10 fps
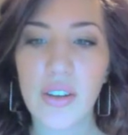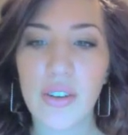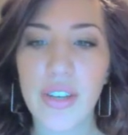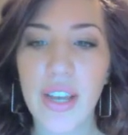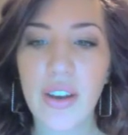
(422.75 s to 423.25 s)

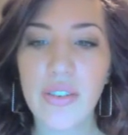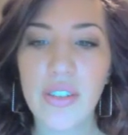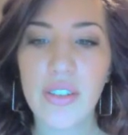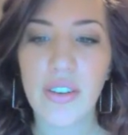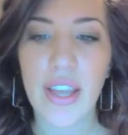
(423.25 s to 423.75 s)
Go
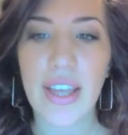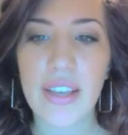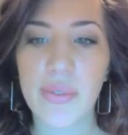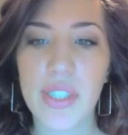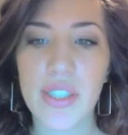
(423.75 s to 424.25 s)
down. Okay,
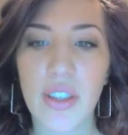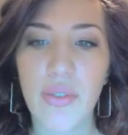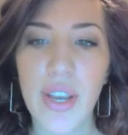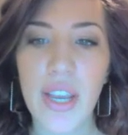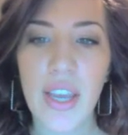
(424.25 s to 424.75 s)
that was the
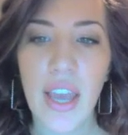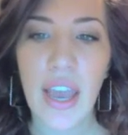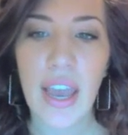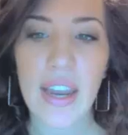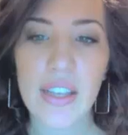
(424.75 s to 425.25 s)
3,
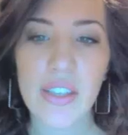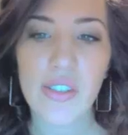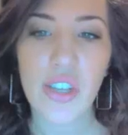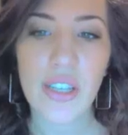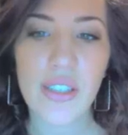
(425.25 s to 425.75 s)
and it's
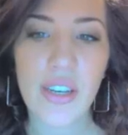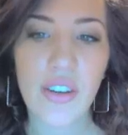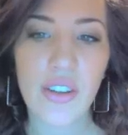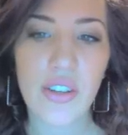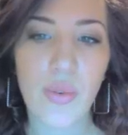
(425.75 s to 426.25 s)
just
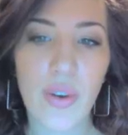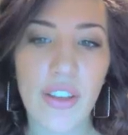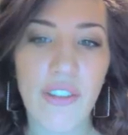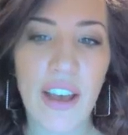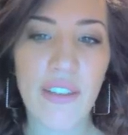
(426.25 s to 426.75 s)
under the
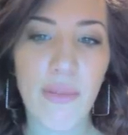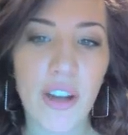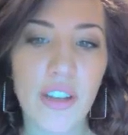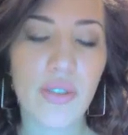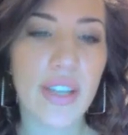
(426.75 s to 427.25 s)
25
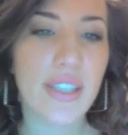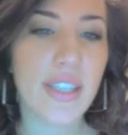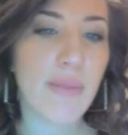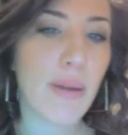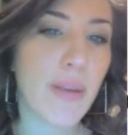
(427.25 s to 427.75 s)
mark, so I'd
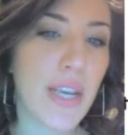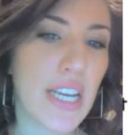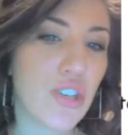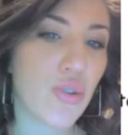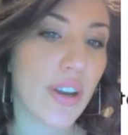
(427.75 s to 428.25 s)
say
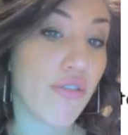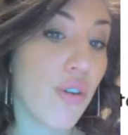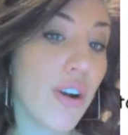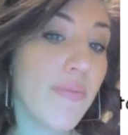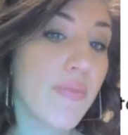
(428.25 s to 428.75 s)
maybe
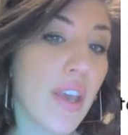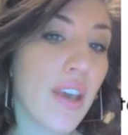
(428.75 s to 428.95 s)
$24.